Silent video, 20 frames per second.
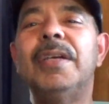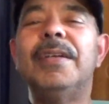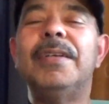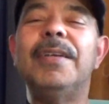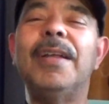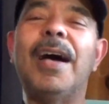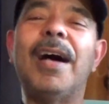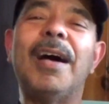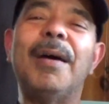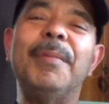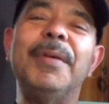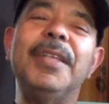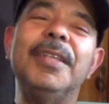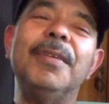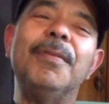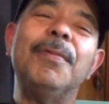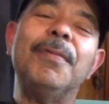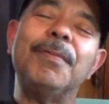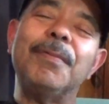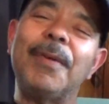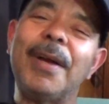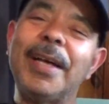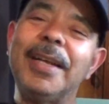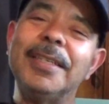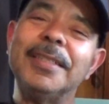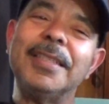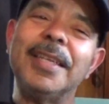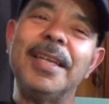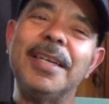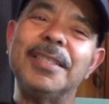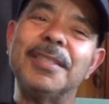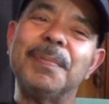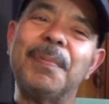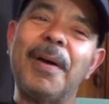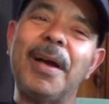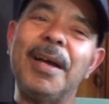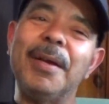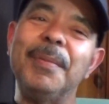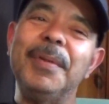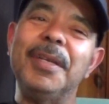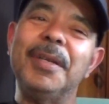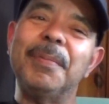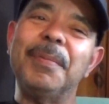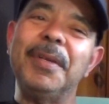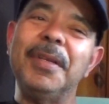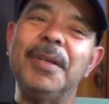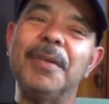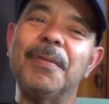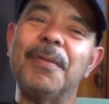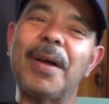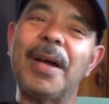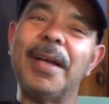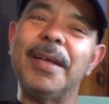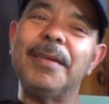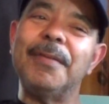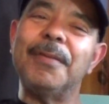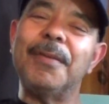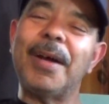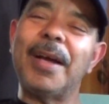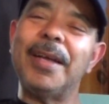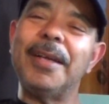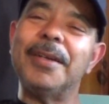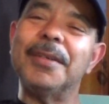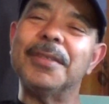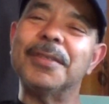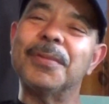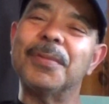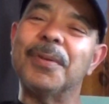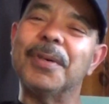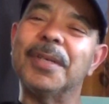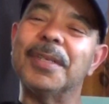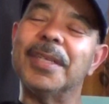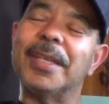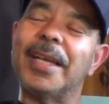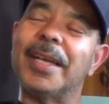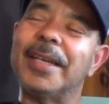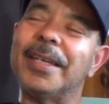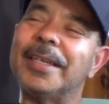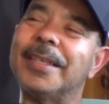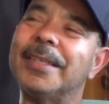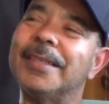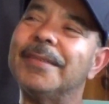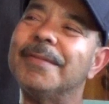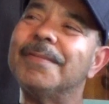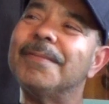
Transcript: No, I mean, the writers that inspired me to be the writers were like,